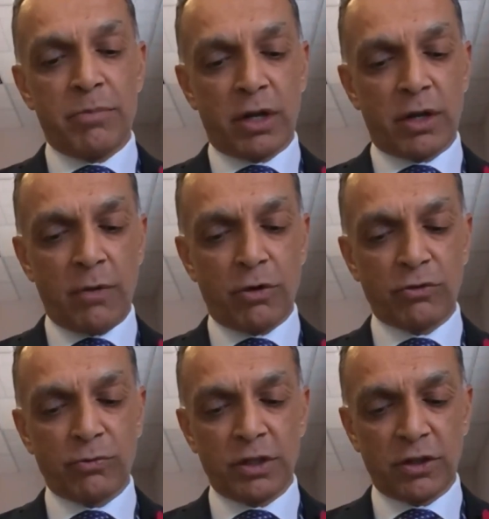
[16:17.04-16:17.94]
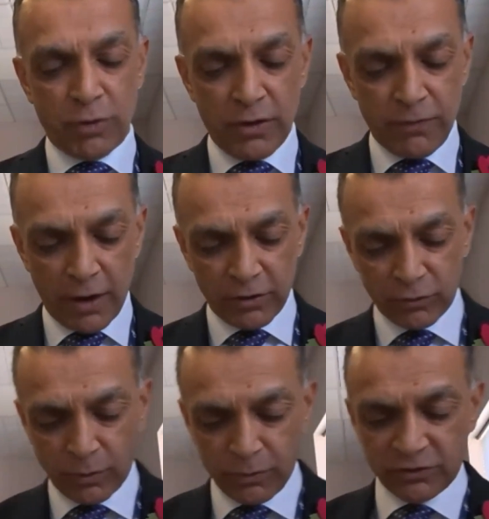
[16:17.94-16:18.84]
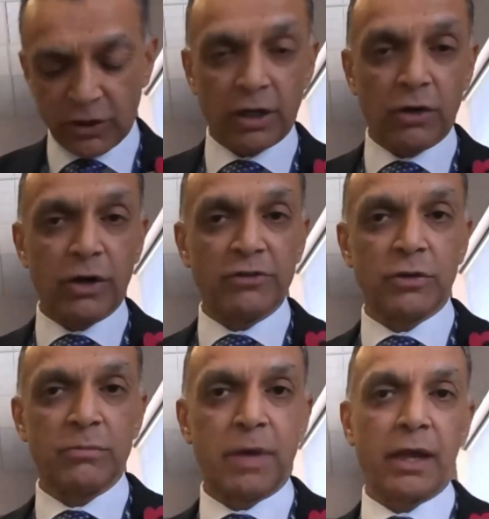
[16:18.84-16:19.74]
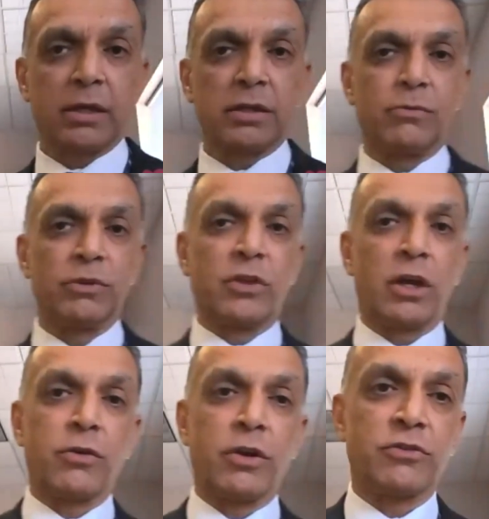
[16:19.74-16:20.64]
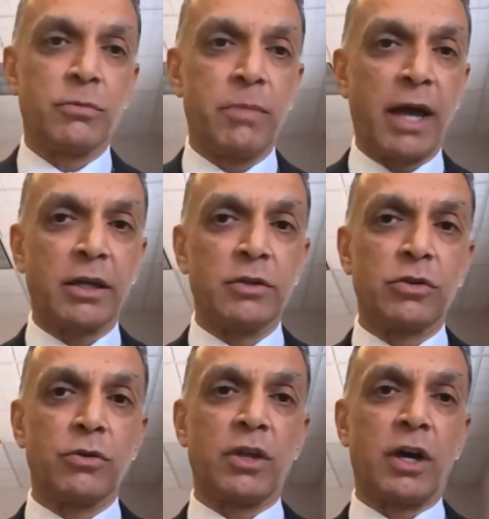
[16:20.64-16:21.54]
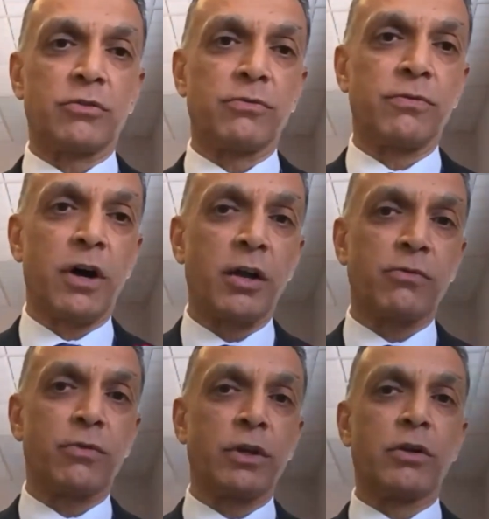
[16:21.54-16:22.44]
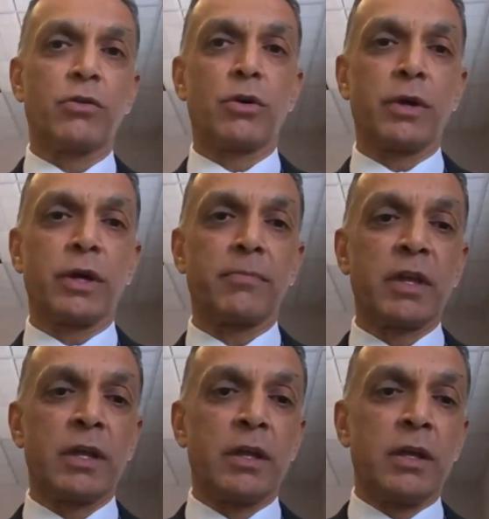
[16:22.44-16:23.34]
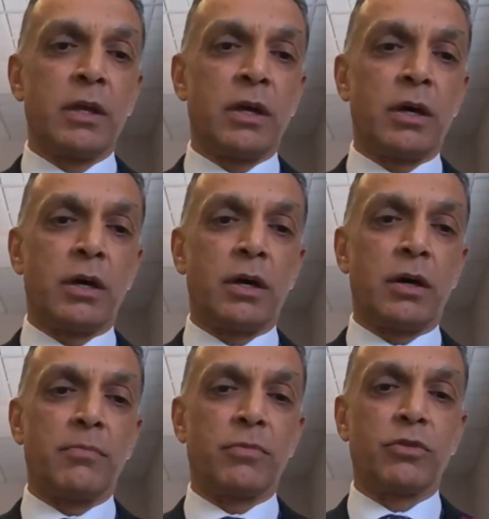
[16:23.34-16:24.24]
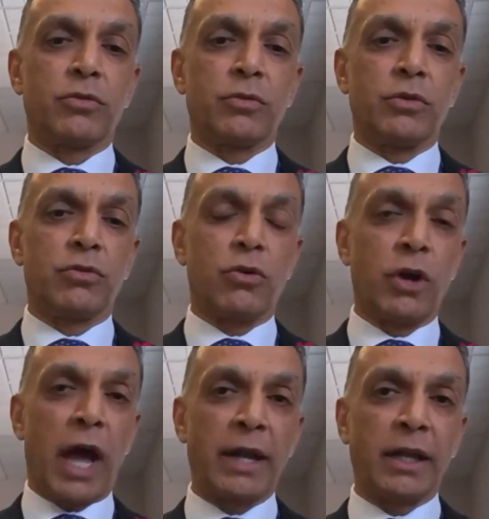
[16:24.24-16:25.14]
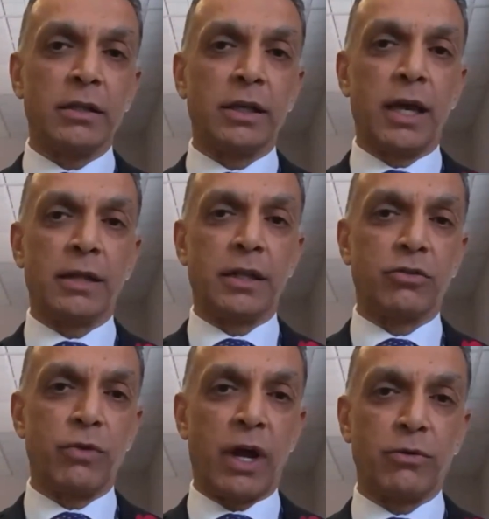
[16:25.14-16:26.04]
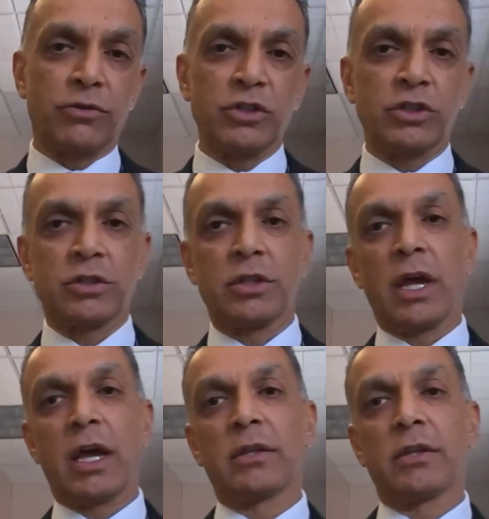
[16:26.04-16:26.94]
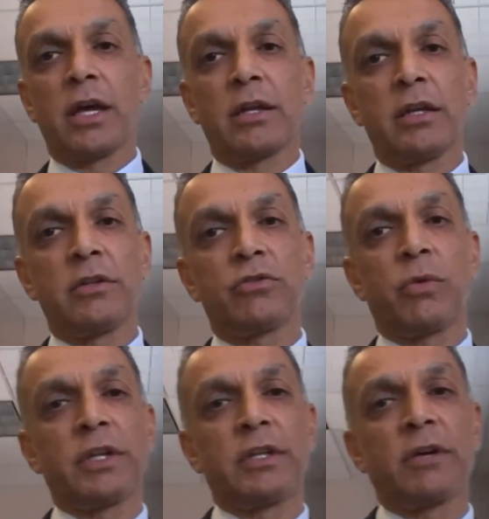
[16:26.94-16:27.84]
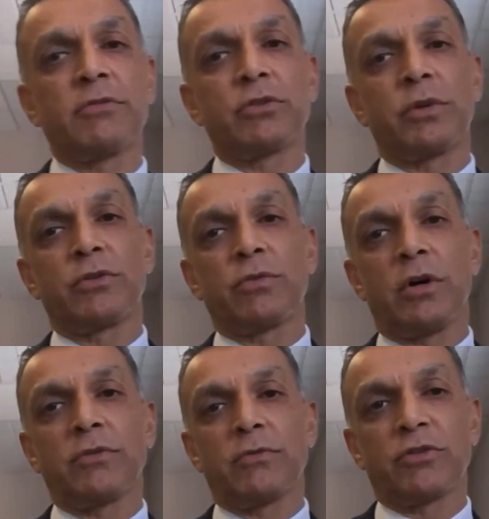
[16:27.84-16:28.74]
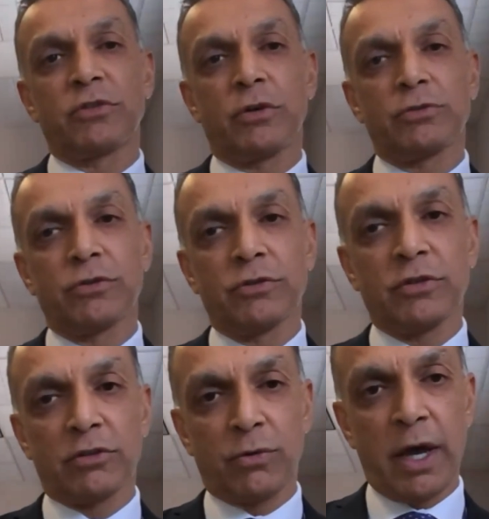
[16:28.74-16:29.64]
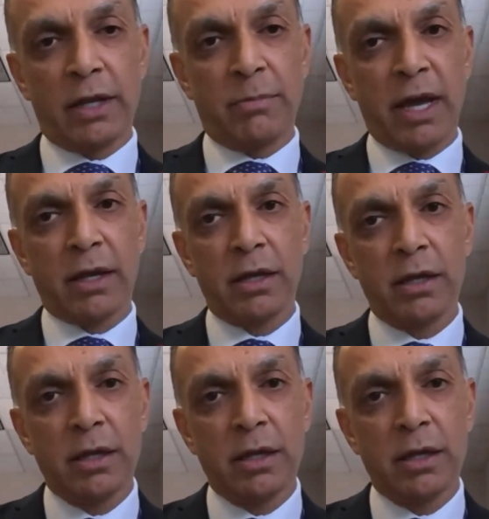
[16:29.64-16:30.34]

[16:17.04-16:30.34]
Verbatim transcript: but I was one of the three founders when we started Graystone Bank. And then we started Graystone Bank in 2005. We grew it um, organically and then through acquisition. And then in 2011, 2012, it was sold to Susquehanna Bank.